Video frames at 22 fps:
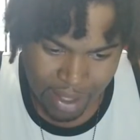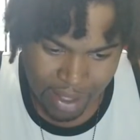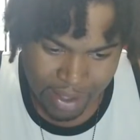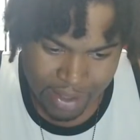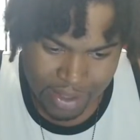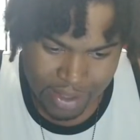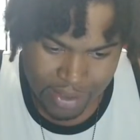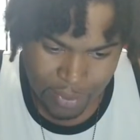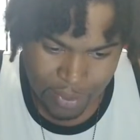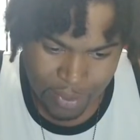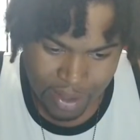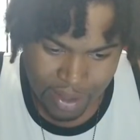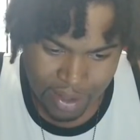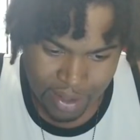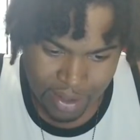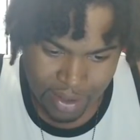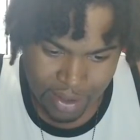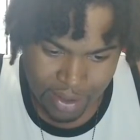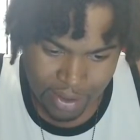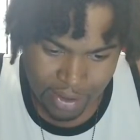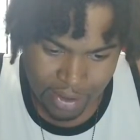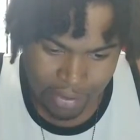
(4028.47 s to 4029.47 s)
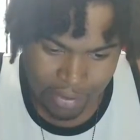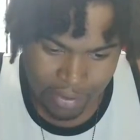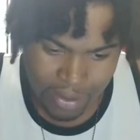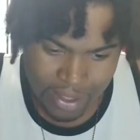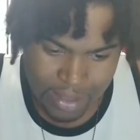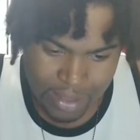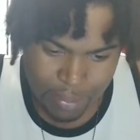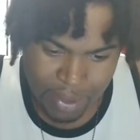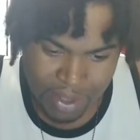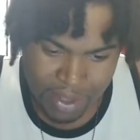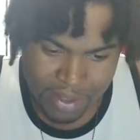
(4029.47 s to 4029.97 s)
Sweet, only
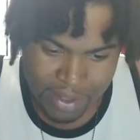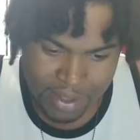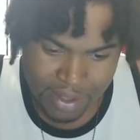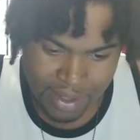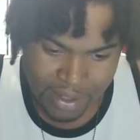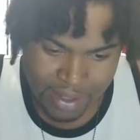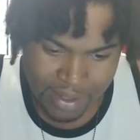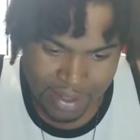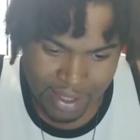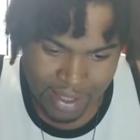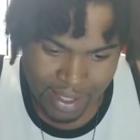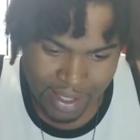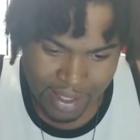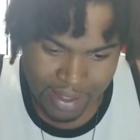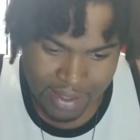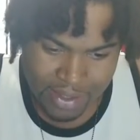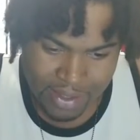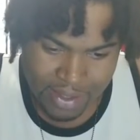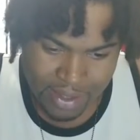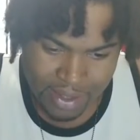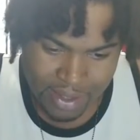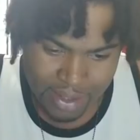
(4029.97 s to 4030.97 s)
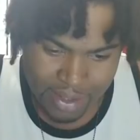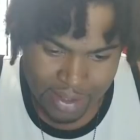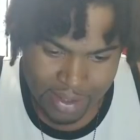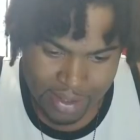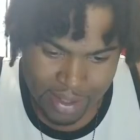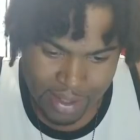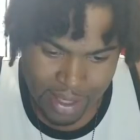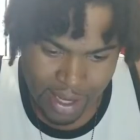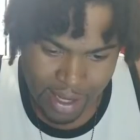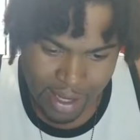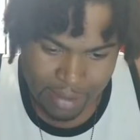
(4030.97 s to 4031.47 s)
speaks in text,
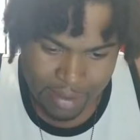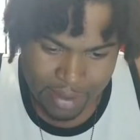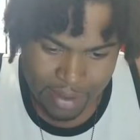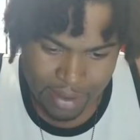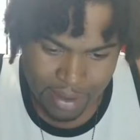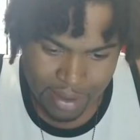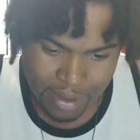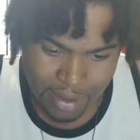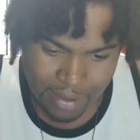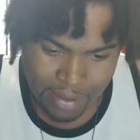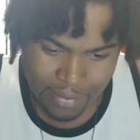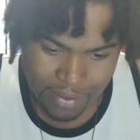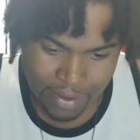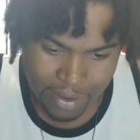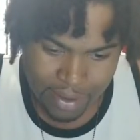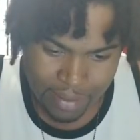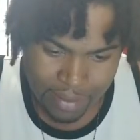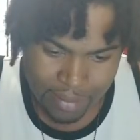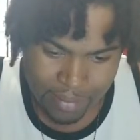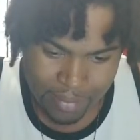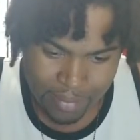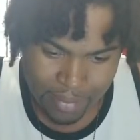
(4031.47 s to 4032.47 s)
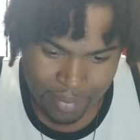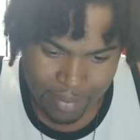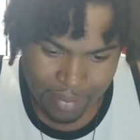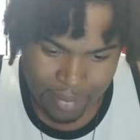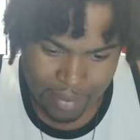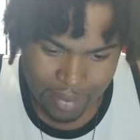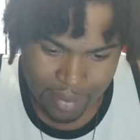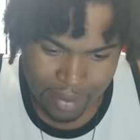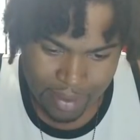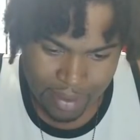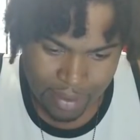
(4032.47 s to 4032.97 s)
snaps of him
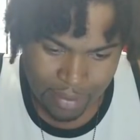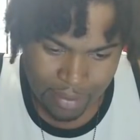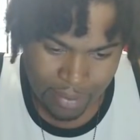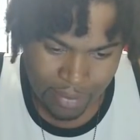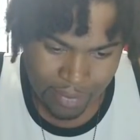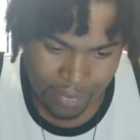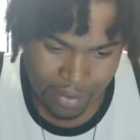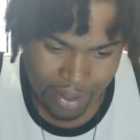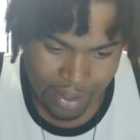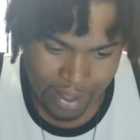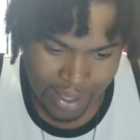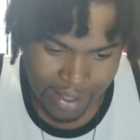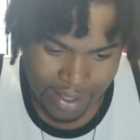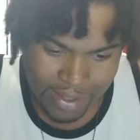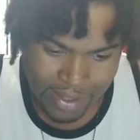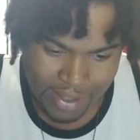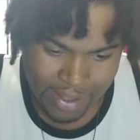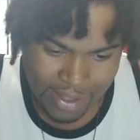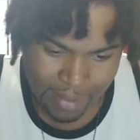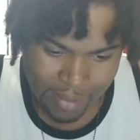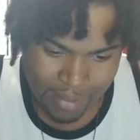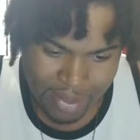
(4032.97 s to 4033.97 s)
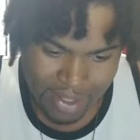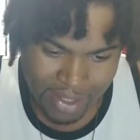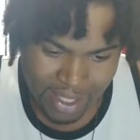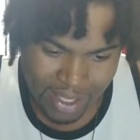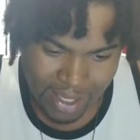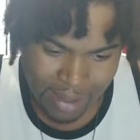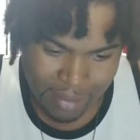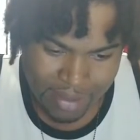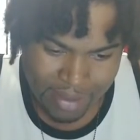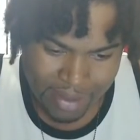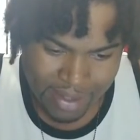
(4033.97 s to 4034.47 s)
with glasses
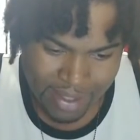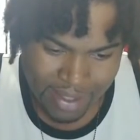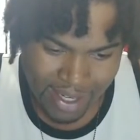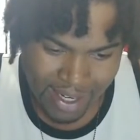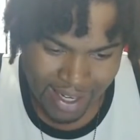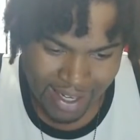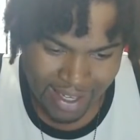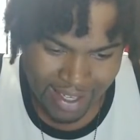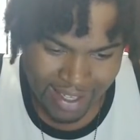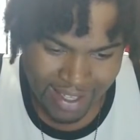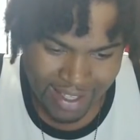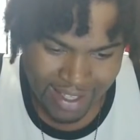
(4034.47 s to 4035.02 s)
sometimes, not